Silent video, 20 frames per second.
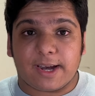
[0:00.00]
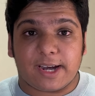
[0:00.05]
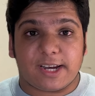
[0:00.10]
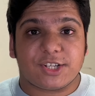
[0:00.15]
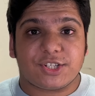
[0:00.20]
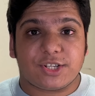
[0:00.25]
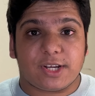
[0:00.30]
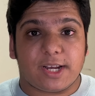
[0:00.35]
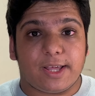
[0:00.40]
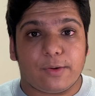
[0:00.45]

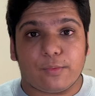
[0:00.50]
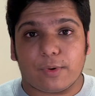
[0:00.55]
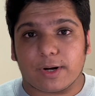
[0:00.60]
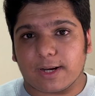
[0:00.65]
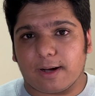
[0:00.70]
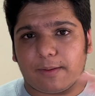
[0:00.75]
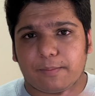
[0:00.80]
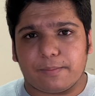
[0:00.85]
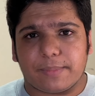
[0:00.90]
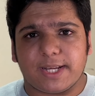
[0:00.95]
Traditionally,
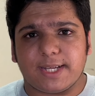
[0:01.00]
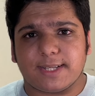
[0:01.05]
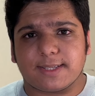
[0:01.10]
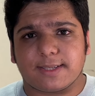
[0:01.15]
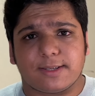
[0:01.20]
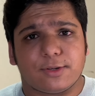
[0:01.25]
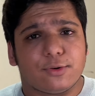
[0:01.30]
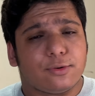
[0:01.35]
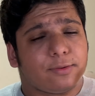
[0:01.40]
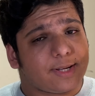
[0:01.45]
what
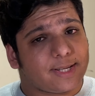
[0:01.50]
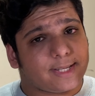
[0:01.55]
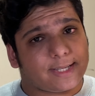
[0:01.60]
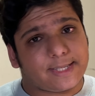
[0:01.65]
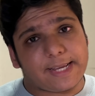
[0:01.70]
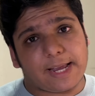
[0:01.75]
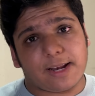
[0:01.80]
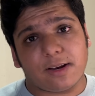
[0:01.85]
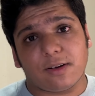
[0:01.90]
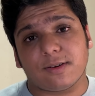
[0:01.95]
companies do
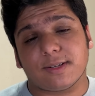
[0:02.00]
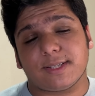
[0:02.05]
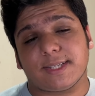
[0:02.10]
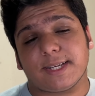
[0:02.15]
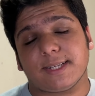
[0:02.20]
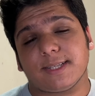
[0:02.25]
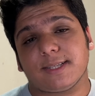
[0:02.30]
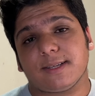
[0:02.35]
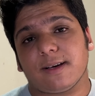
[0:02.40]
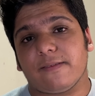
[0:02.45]
is sell
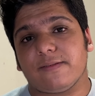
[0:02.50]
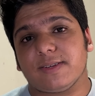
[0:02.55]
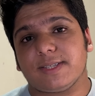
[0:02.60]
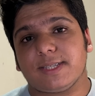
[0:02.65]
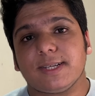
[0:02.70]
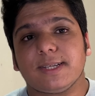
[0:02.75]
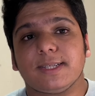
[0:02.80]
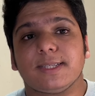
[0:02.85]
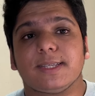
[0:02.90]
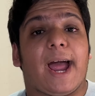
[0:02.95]
goods and
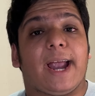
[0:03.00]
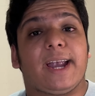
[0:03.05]
services